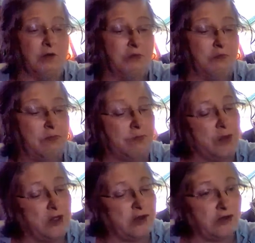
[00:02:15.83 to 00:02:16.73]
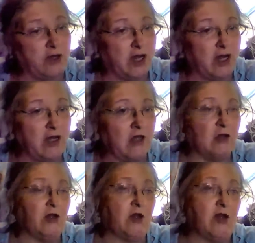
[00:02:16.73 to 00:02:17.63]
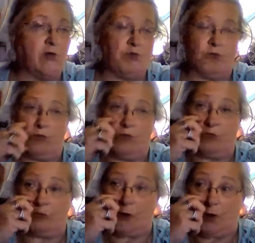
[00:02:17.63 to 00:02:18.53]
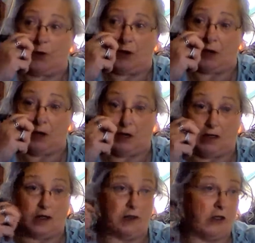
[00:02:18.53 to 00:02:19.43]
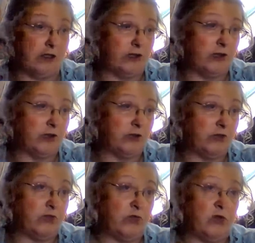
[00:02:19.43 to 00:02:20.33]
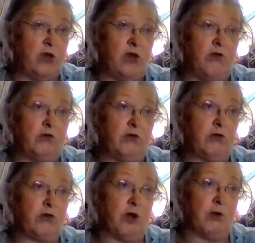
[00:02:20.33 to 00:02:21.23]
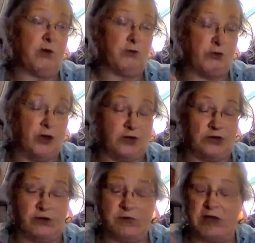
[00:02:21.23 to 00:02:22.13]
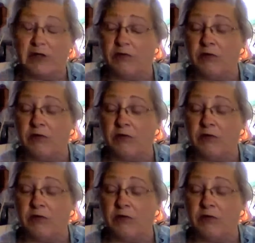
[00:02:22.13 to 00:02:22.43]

Yesterday, Brad went and got us lunch from the Tropical Trader. They make the most,